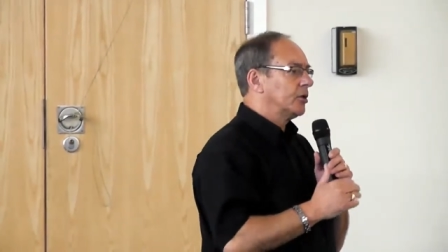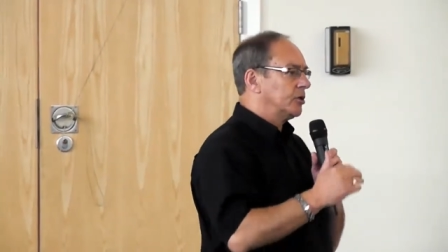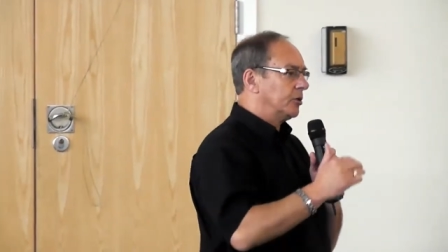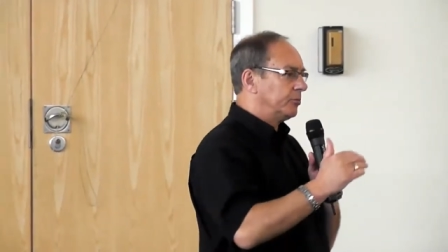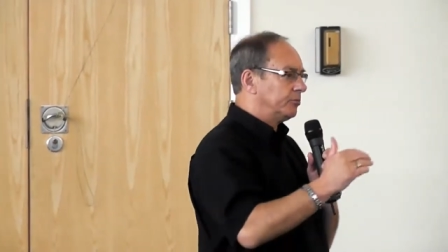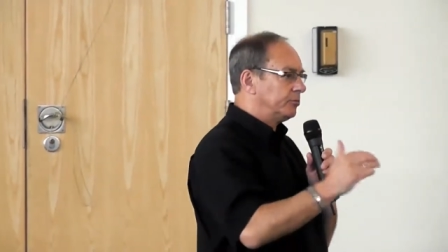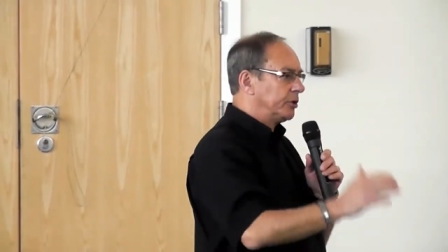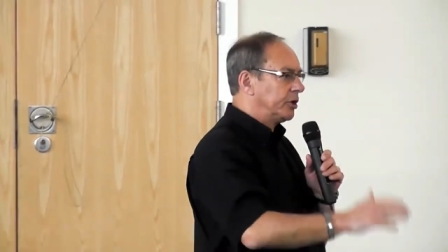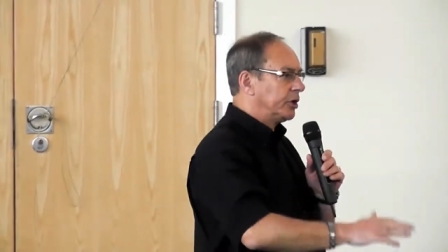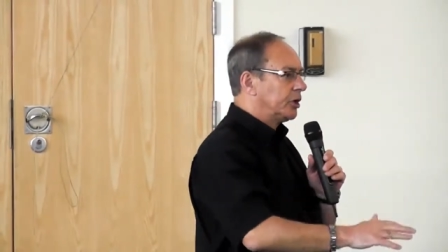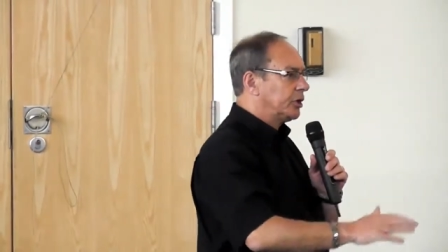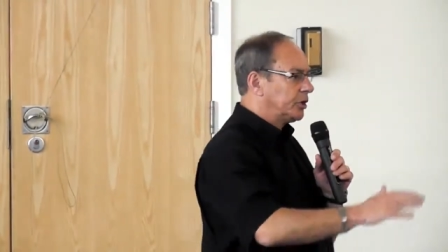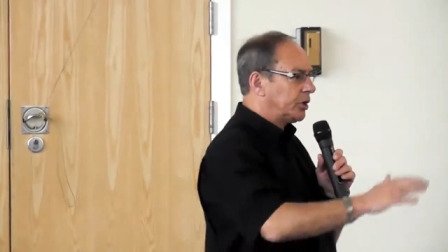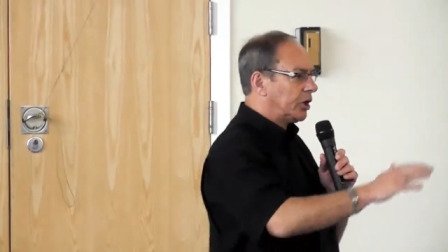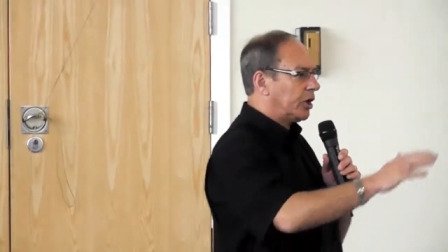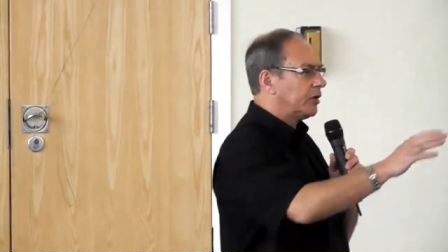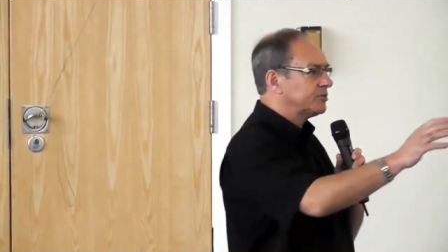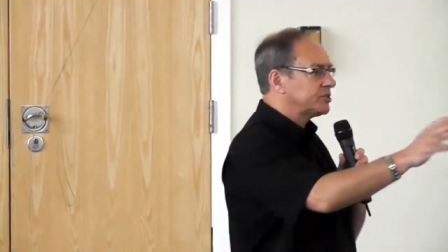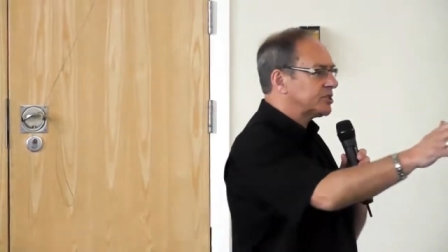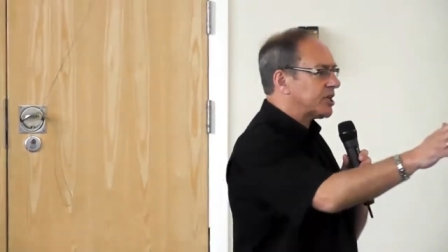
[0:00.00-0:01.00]
the blood
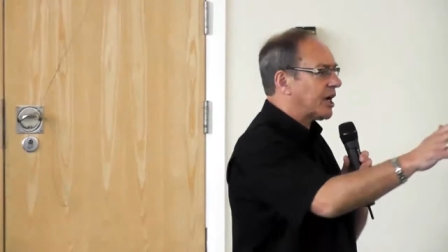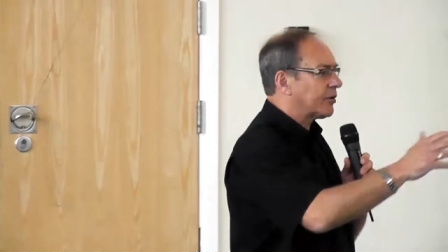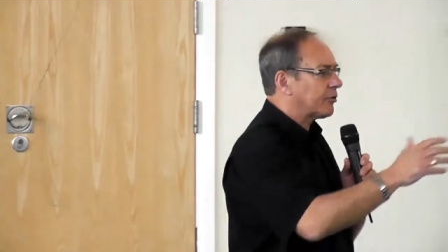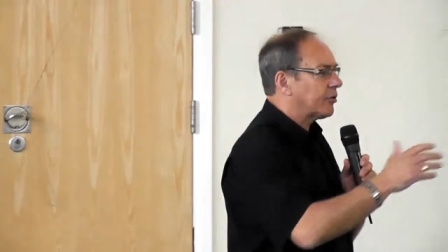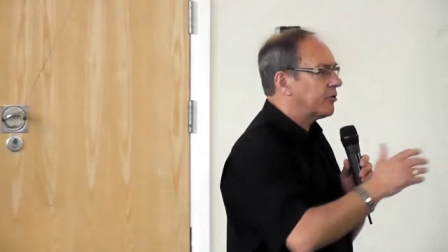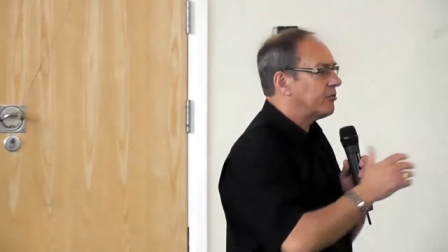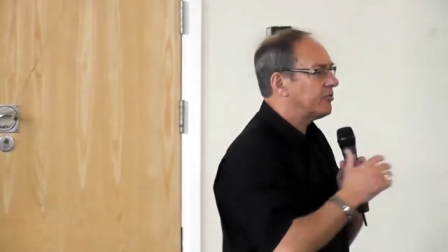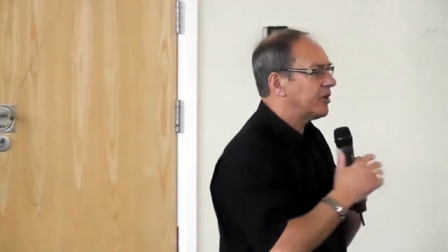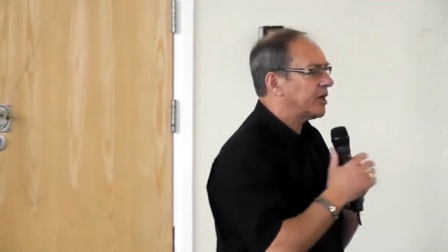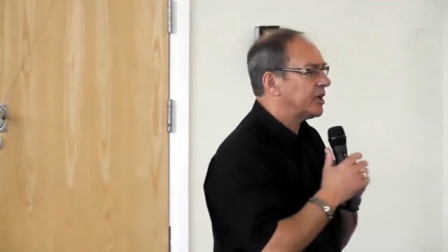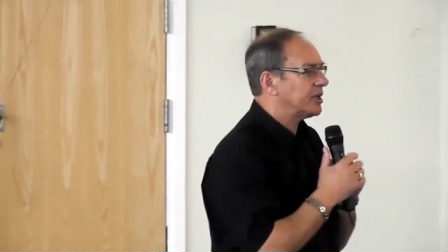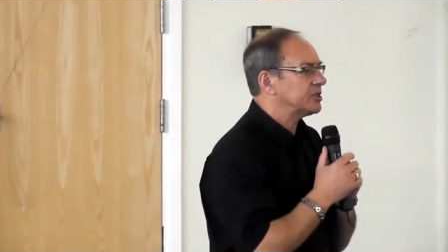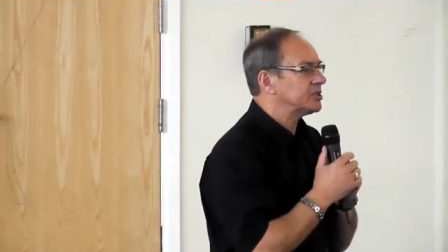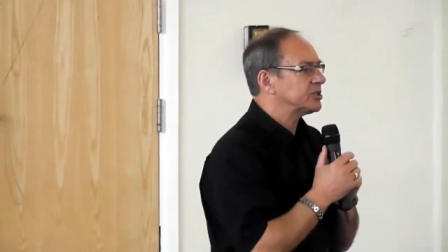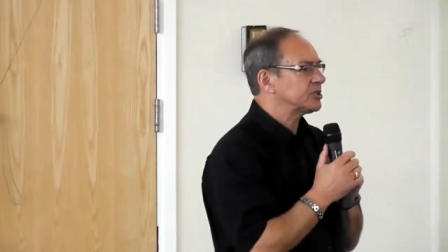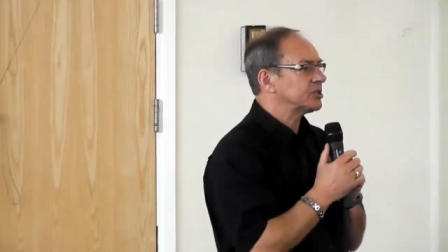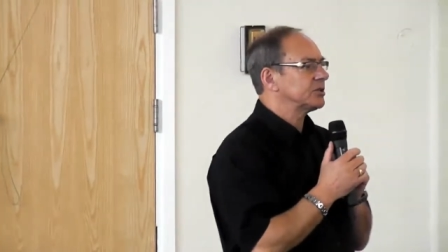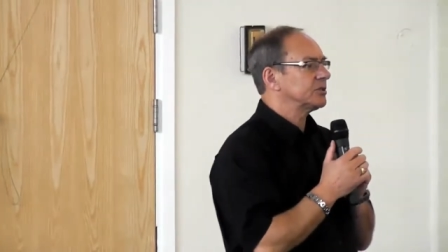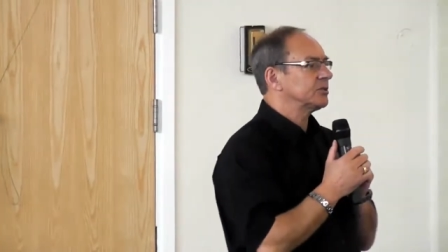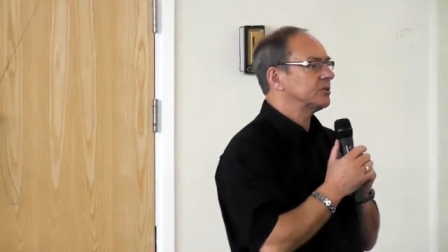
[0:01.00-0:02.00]
of
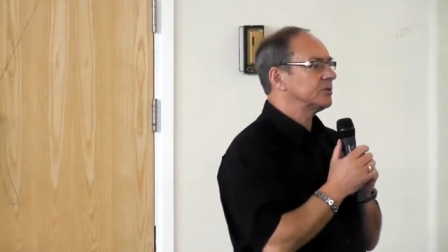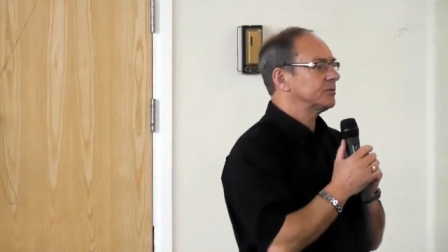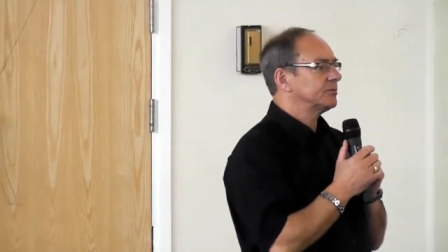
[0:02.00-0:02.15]
sacrifice.